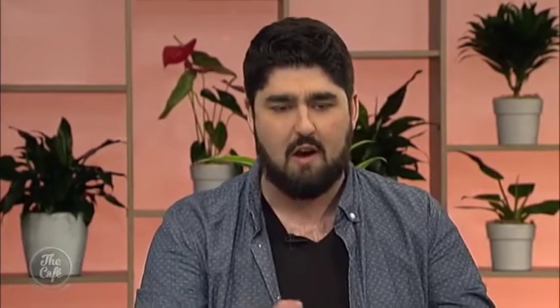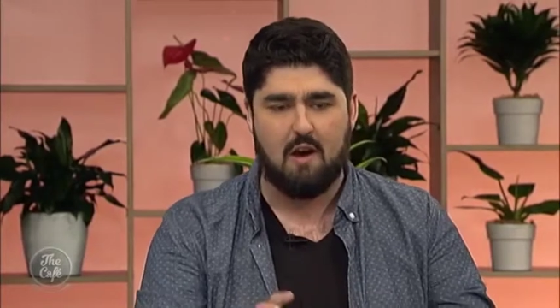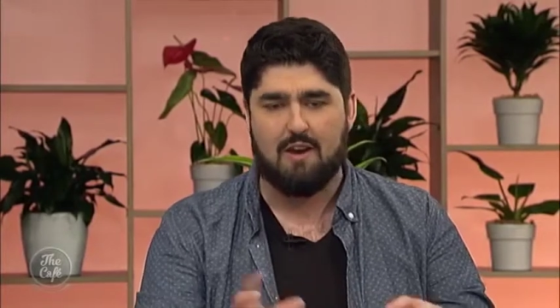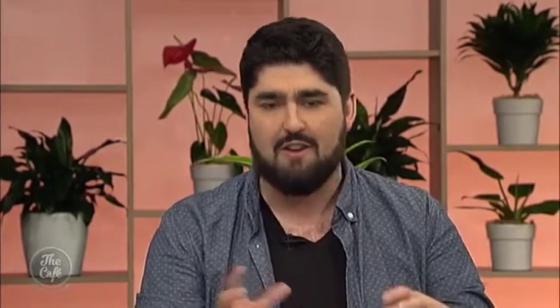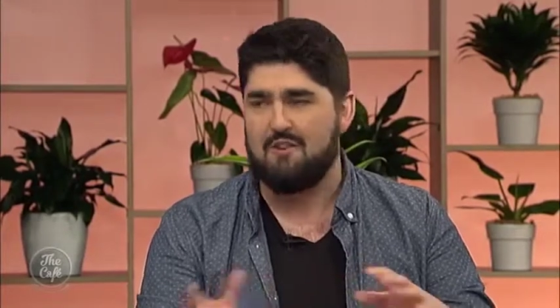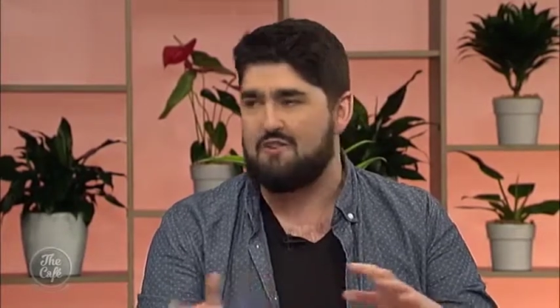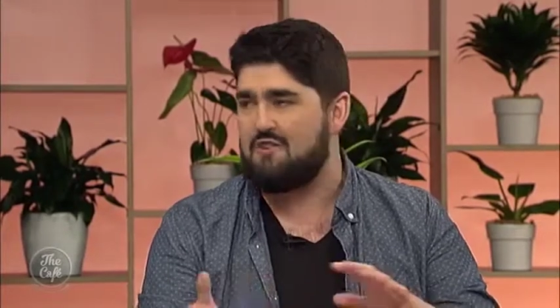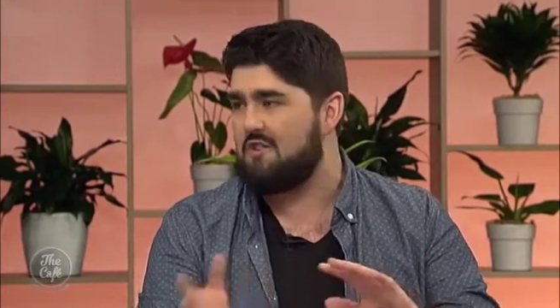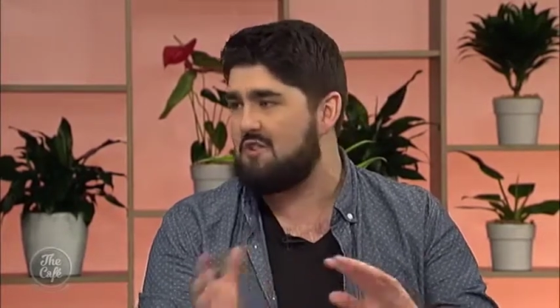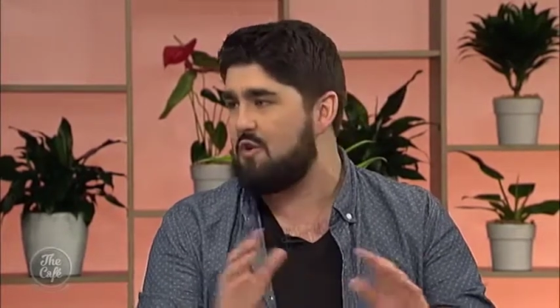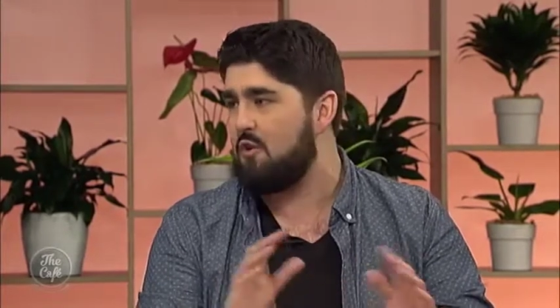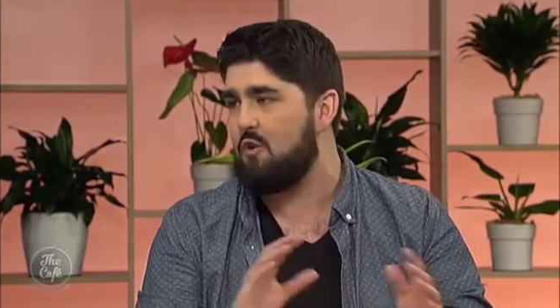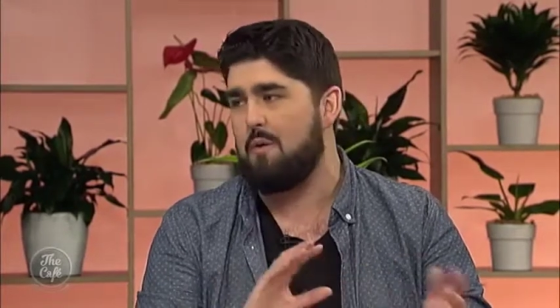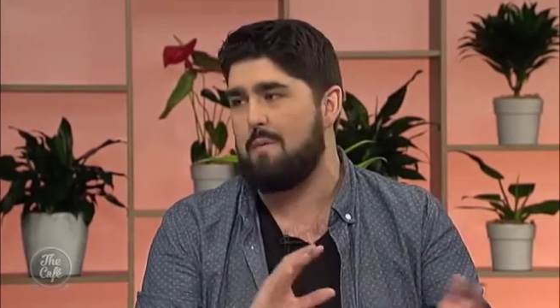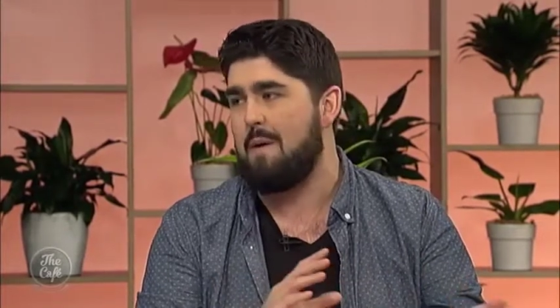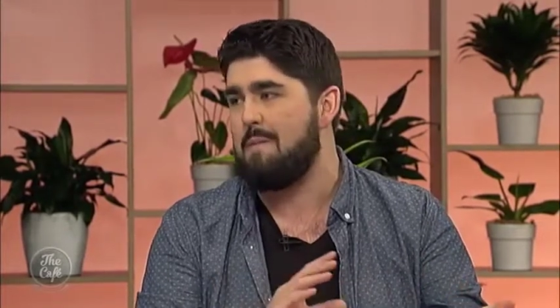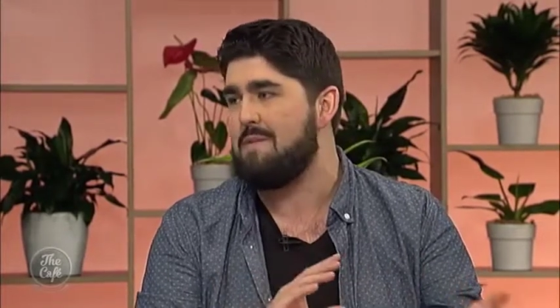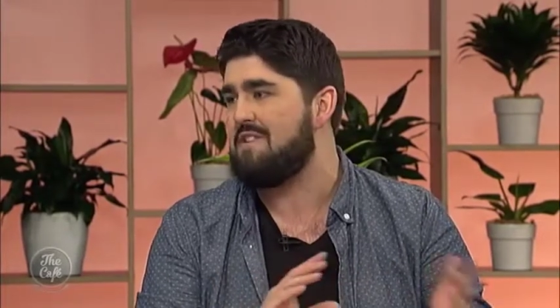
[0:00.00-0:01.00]
I used to
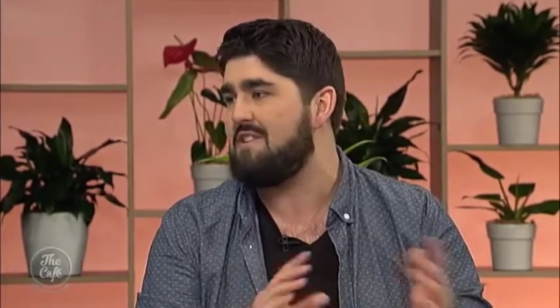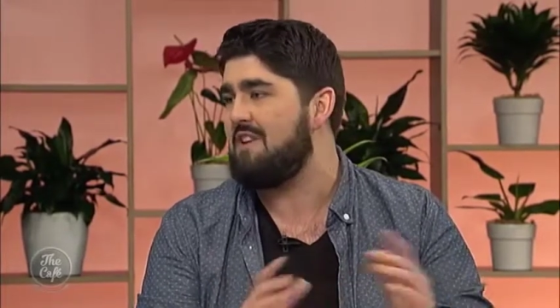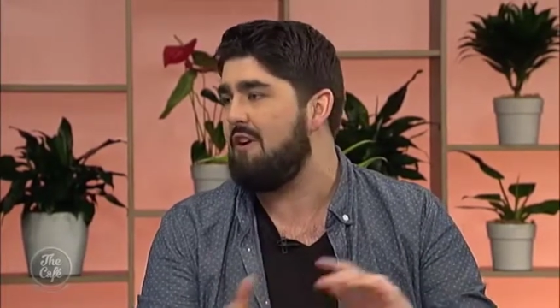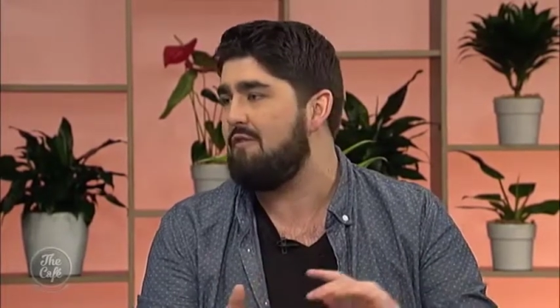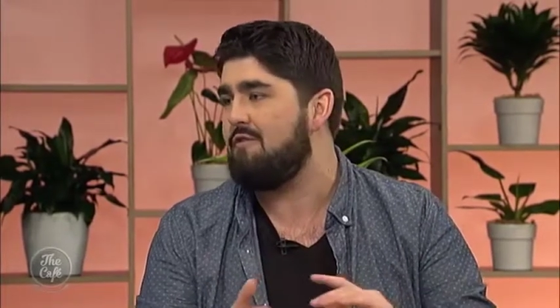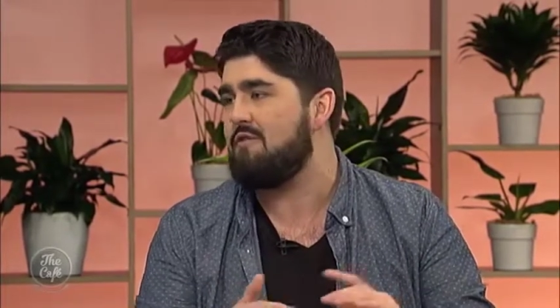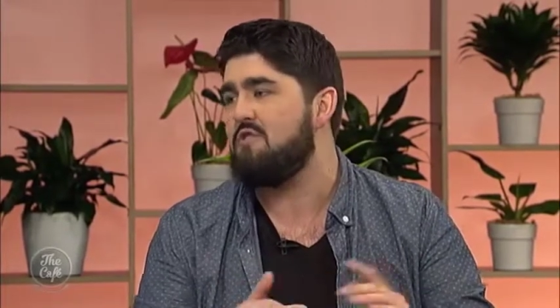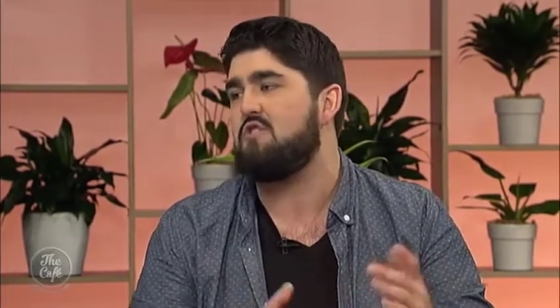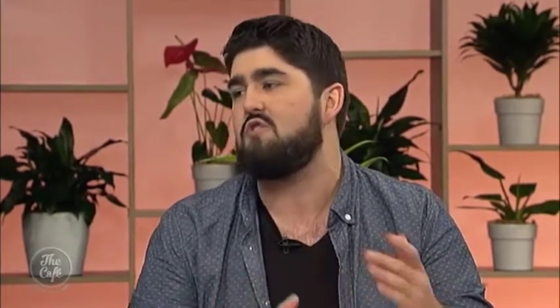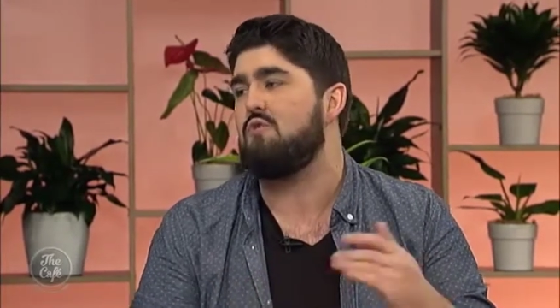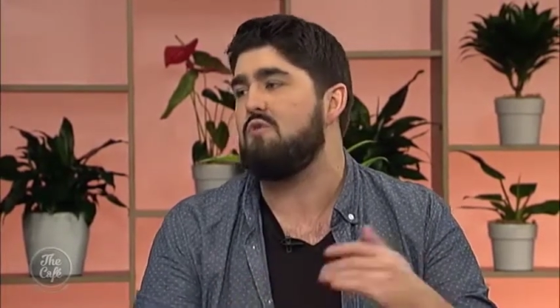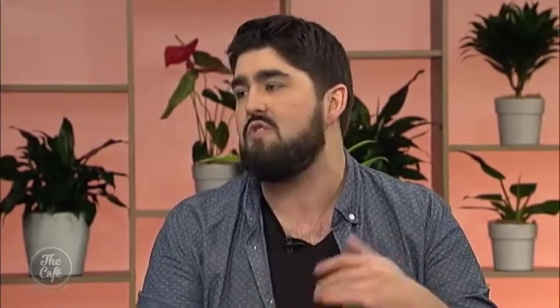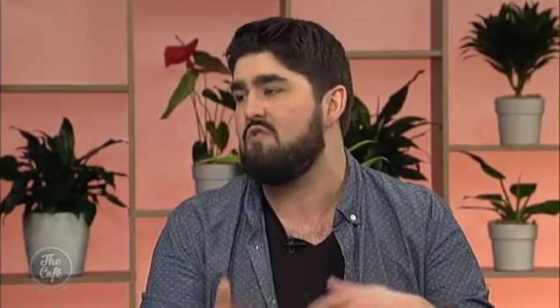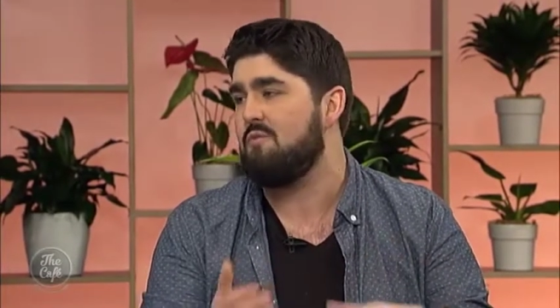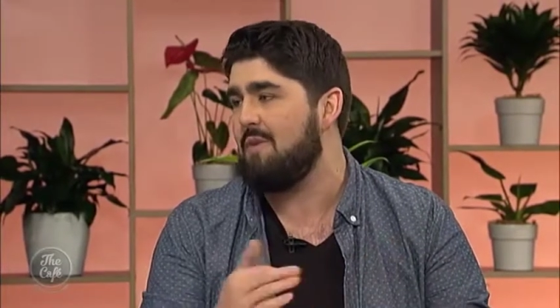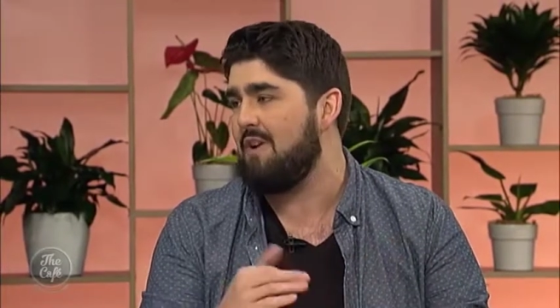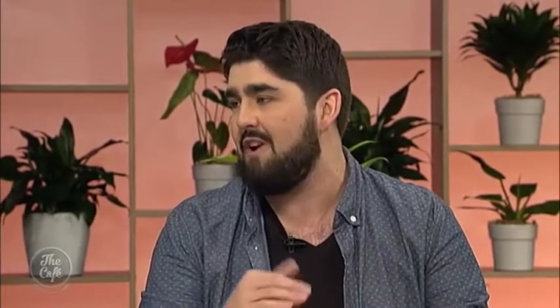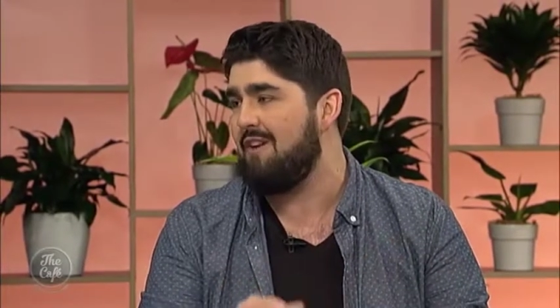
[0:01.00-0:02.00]
talk about myself and
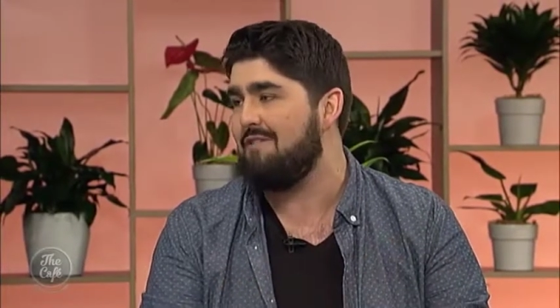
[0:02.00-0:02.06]
stories from my